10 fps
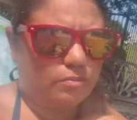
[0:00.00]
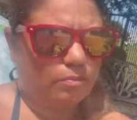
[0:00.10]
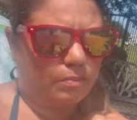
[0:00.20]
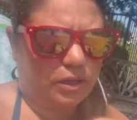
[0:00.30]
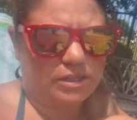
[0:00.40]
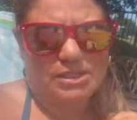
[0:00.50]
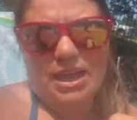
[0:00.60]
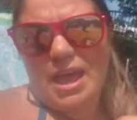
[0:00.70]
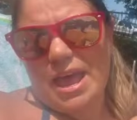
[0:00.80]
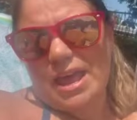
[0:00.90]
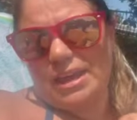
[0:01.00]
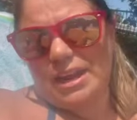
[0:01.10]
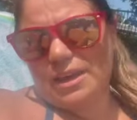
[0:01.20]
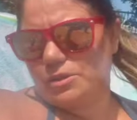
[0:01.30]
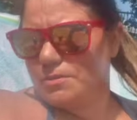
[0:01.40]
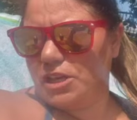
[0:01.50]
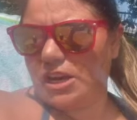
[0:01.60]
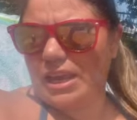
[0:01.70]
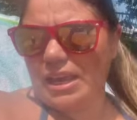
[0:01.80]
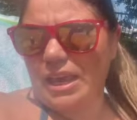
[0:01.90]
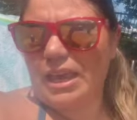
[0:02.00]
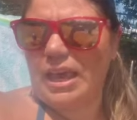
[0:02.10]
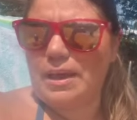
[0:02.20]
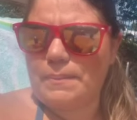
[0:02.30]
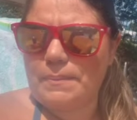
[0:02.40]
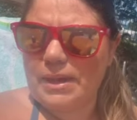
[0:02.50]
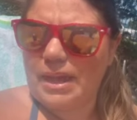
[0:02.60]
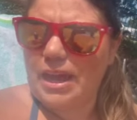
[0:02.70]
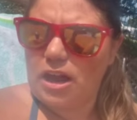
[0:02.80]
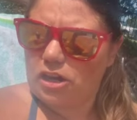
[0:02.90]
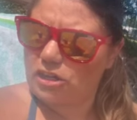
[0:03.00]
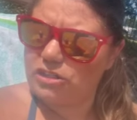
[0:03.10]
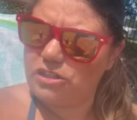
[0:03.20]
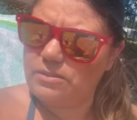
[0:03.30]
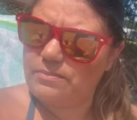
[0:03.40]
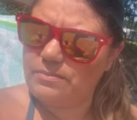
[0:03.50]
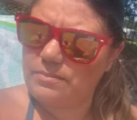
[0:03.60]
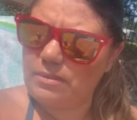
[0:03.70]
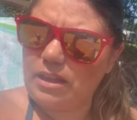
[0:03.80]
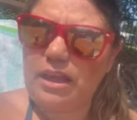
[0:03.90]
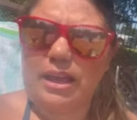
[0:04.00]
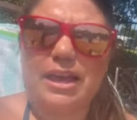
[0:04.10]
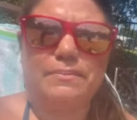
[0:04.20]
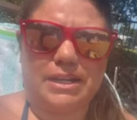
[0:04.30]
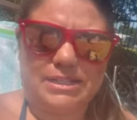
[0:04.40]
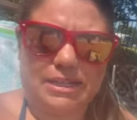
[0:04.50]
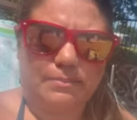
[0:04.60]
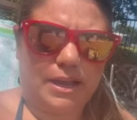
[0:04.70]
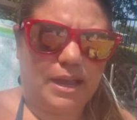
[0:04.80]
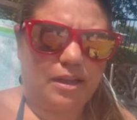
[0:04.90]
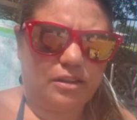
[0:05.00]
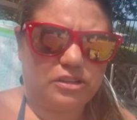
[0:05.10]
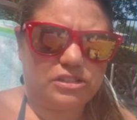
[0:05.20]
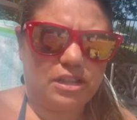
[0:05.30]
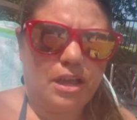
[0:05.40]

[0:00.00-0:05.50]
Books, and so I'm starting Pink Camp by A. Anders. Pink Camp Hunted by A. Anders.